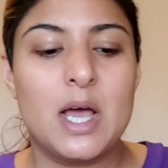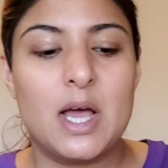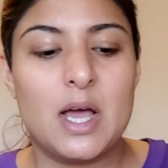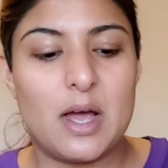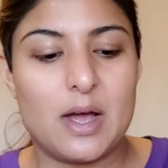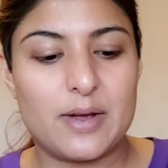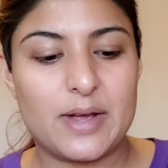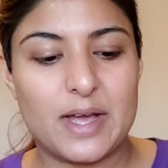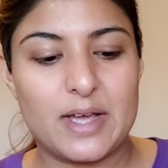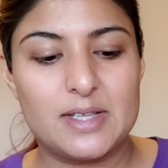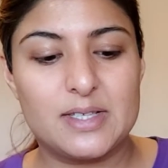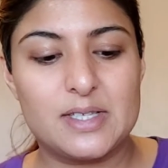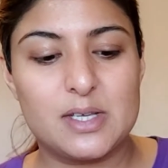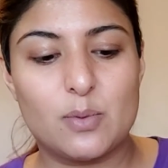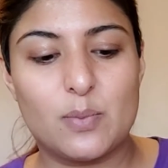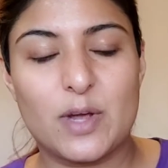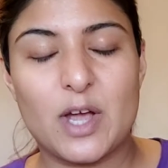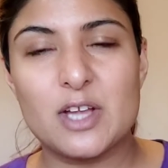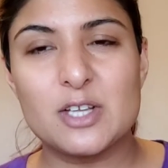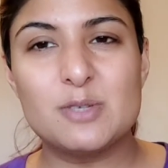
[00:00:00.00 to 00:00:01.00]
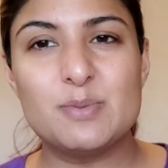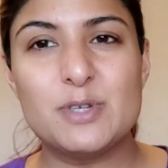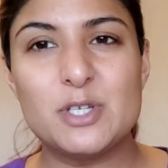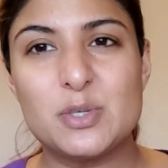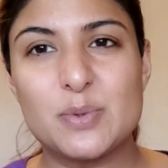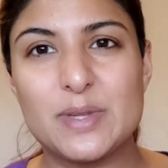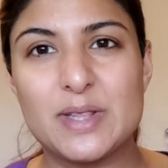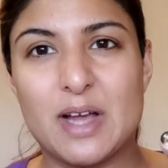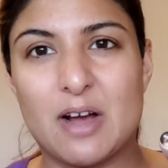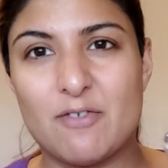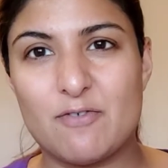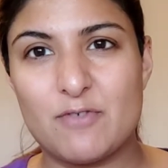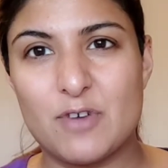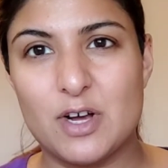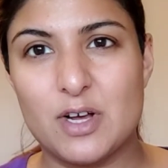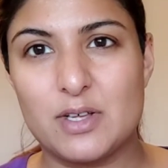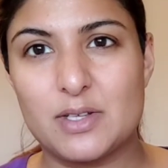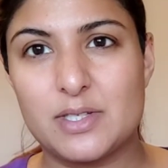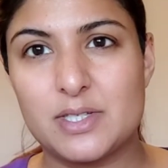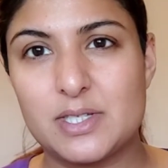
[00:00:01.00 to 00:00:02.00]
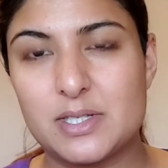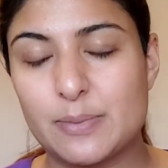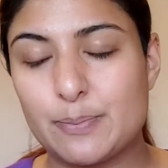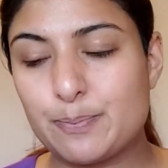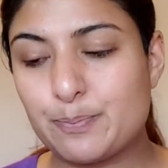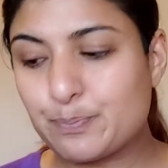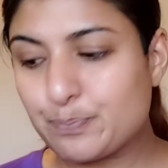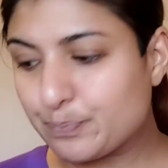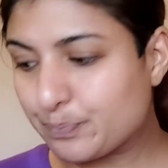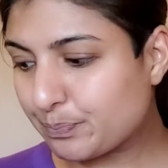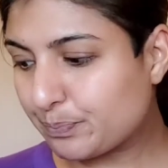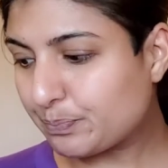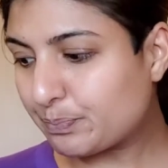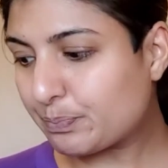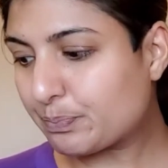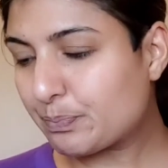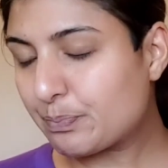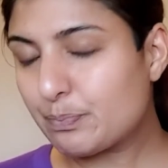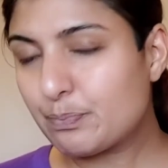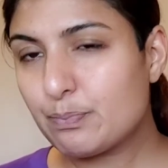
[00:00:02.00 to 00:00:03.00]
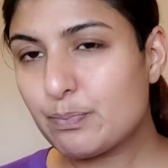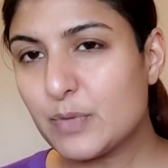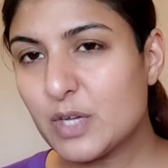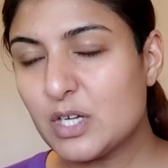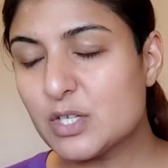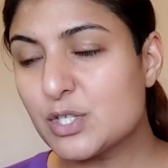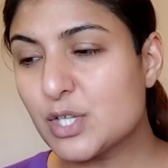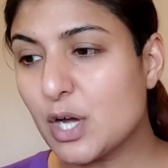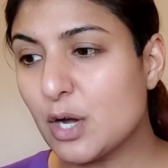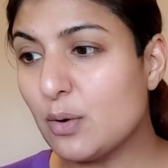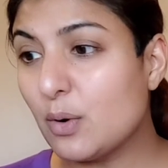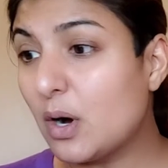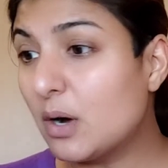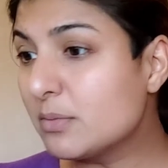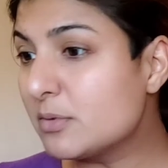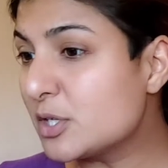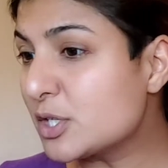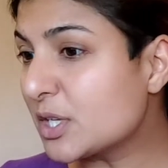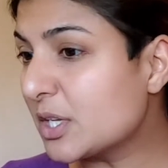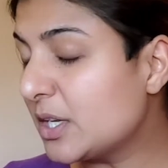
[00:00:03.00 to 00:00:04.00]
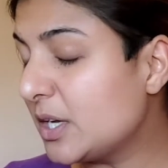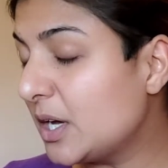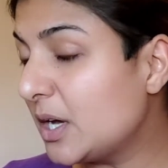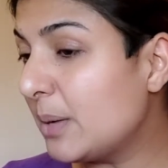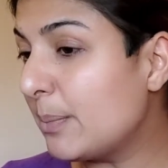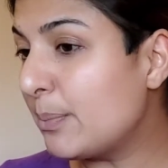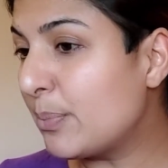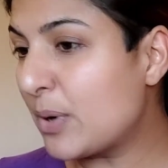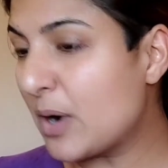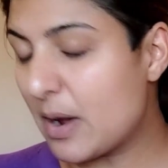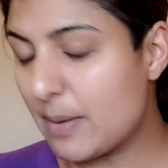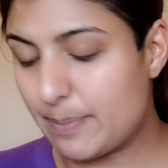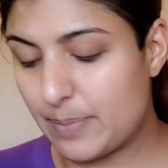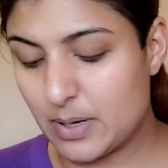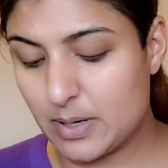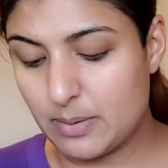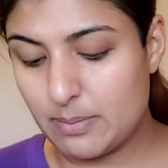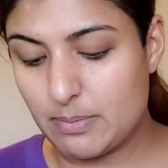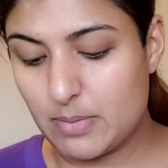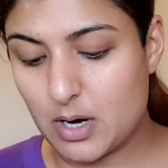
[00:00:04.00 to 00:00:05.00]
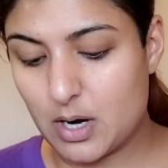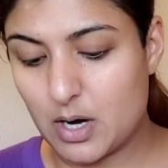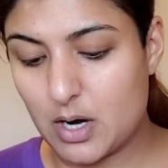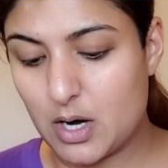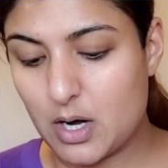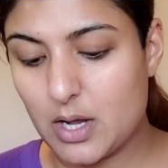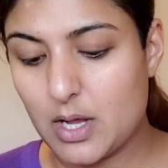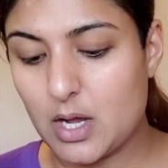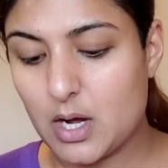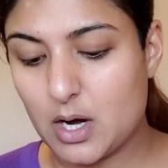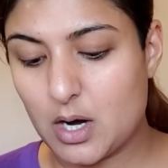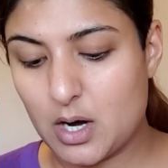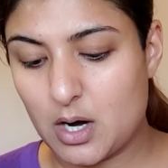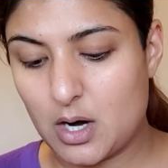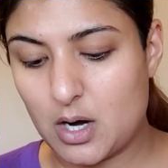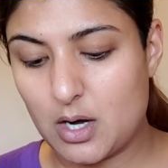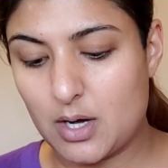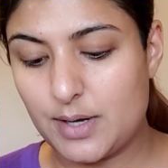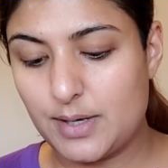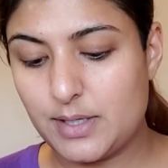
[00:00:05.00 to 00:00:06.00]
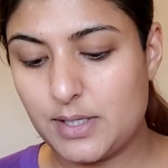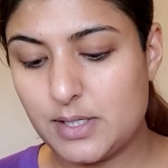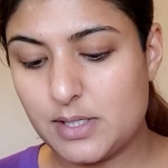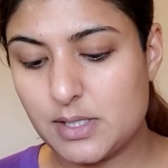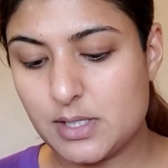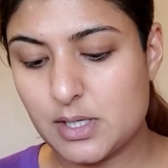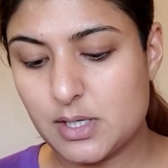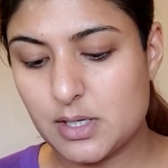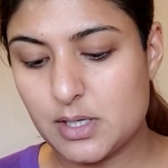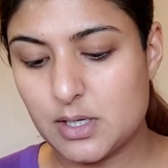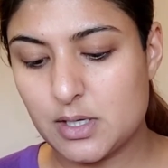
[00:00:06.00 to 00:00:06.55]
Okay, so we're going to be doing that first. So I'm just gonna prep my eyes,